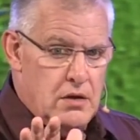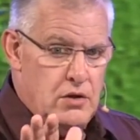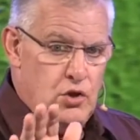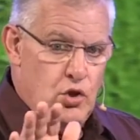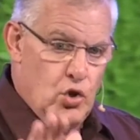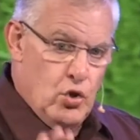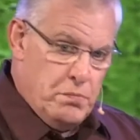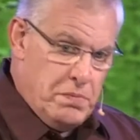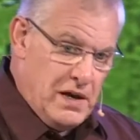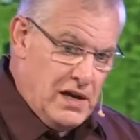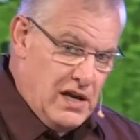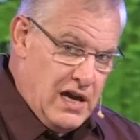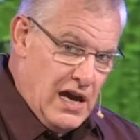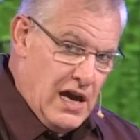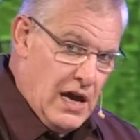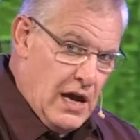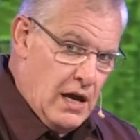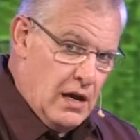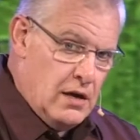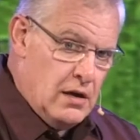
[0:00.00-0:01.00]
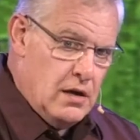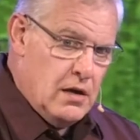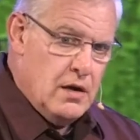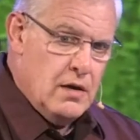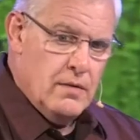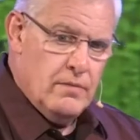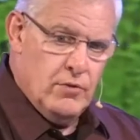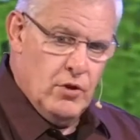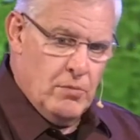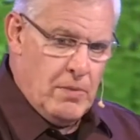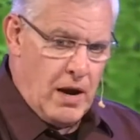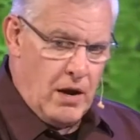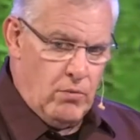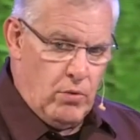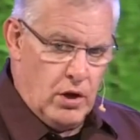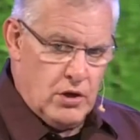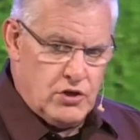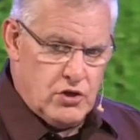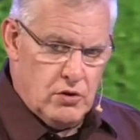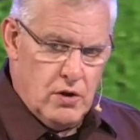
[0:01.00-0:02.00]
You begin, no matter
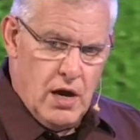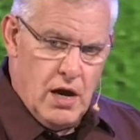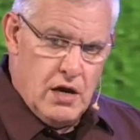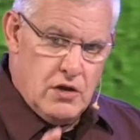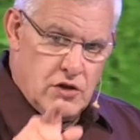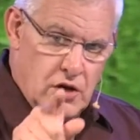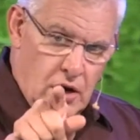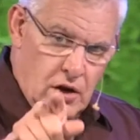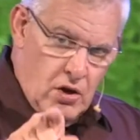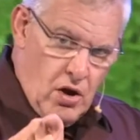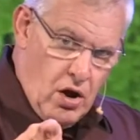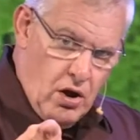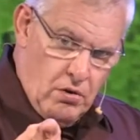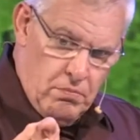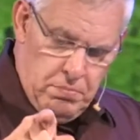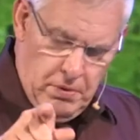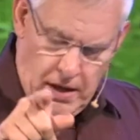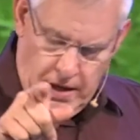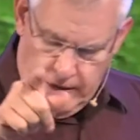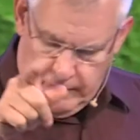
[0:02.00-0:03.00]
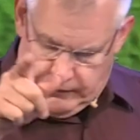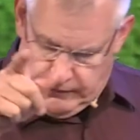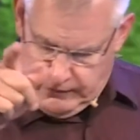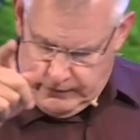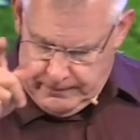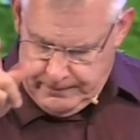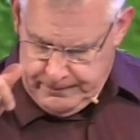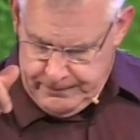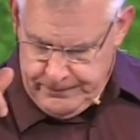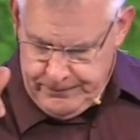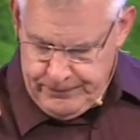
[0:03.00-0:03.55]
what your age, and God will bless.